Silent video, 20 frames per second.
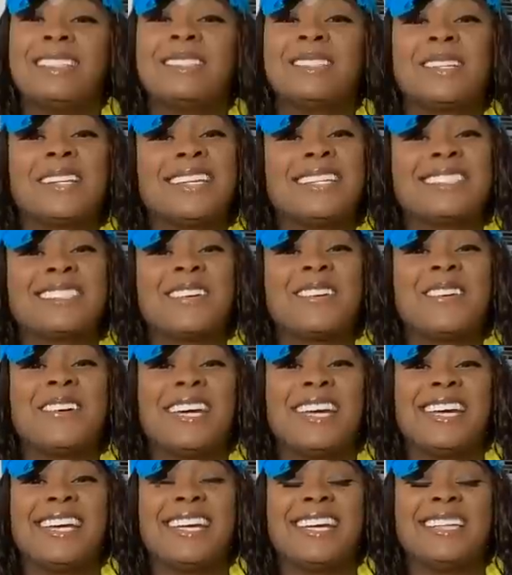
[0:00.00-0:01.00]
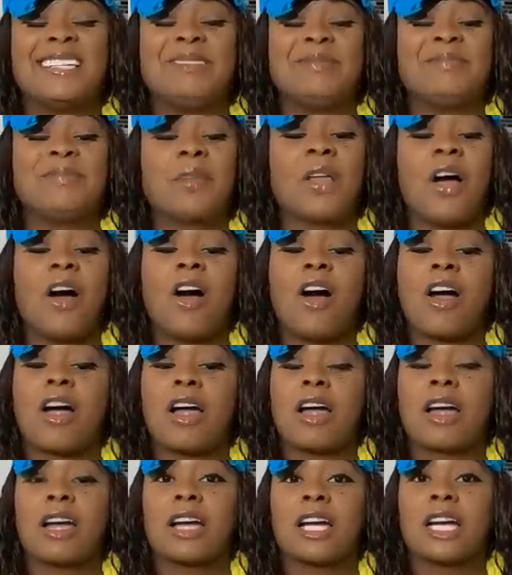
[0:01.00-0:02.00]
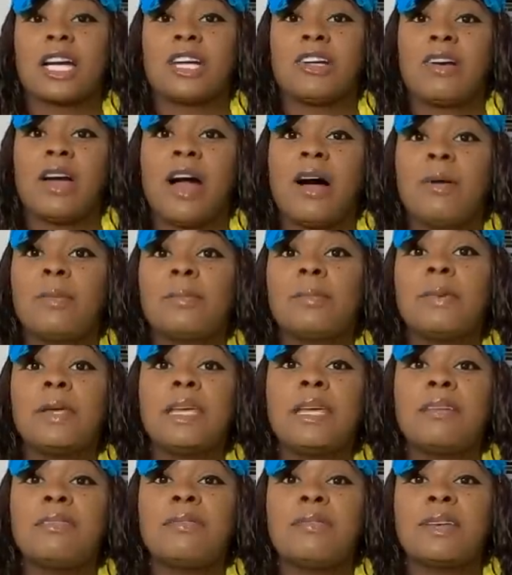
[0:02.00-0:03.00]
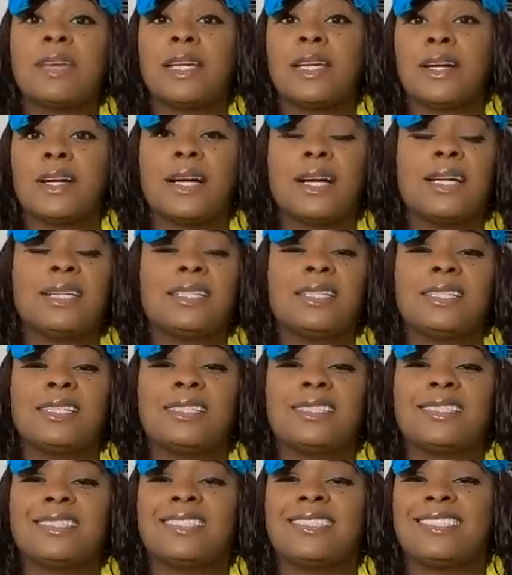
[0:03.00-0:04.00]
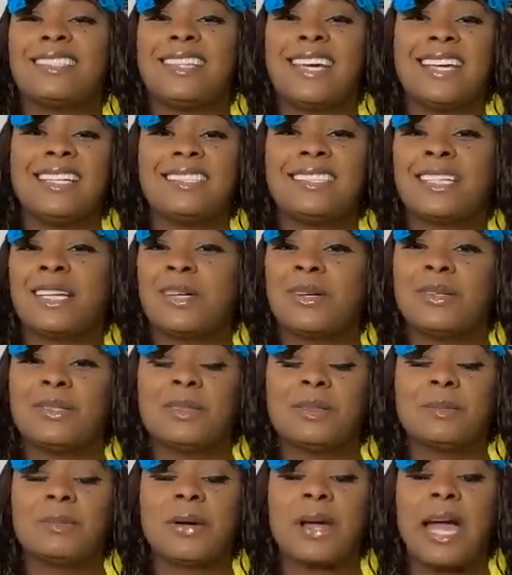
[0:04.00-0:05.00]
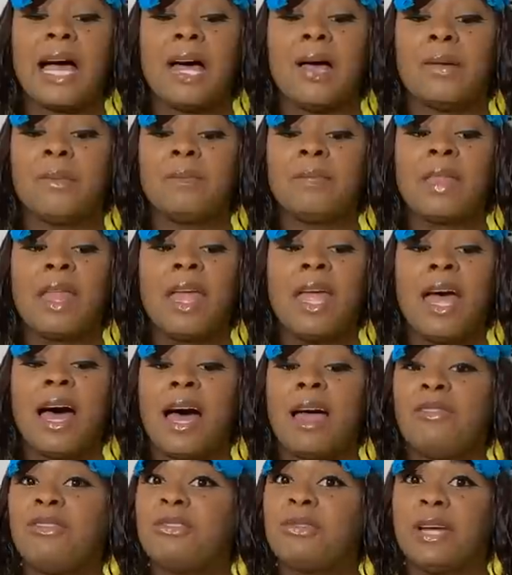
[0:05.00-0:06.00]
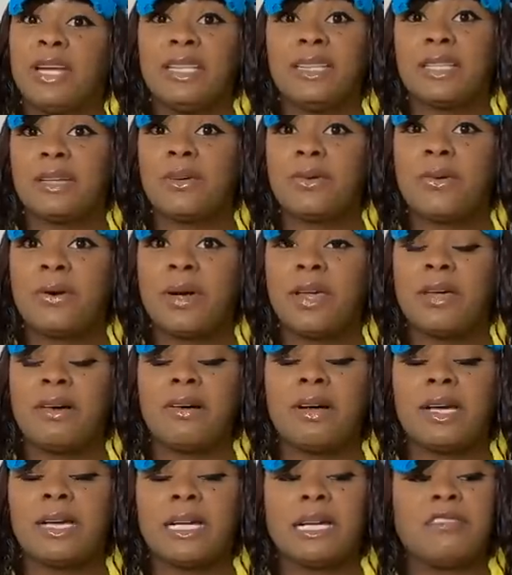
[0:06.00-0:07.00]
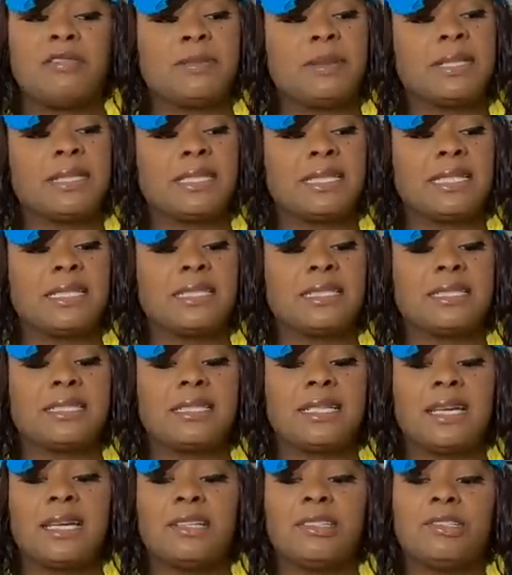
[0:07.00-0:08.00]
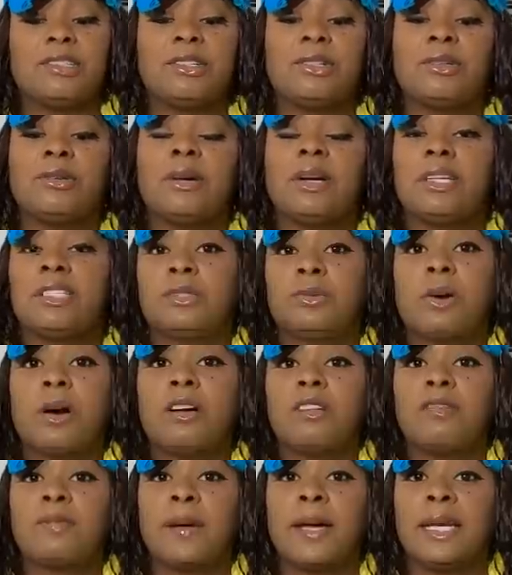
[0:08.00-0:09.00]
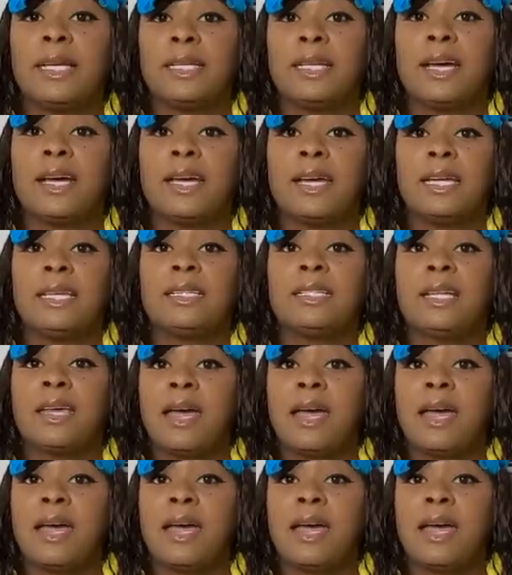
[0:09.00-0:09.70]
So let's go ahead. Our ground beef and our onions is nice and golden brown. I've drained the oil and I put this into a 12x9